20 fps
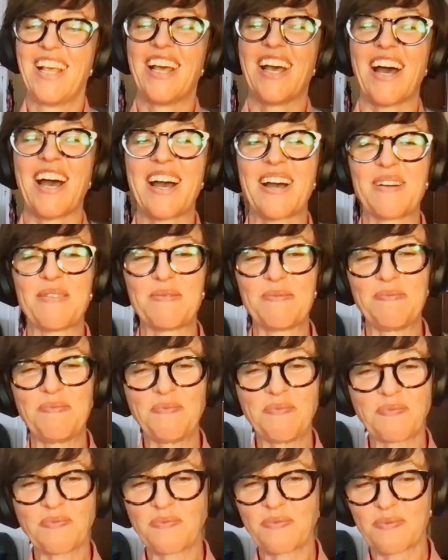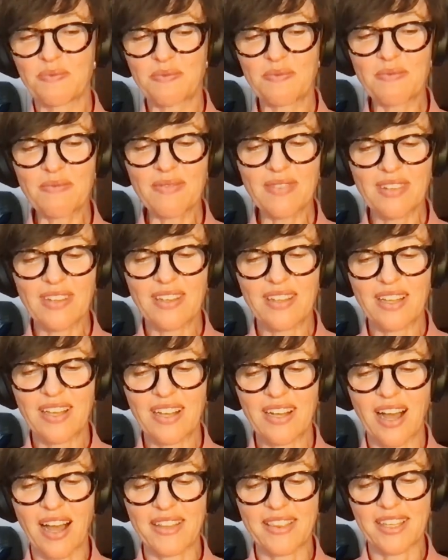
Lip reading: I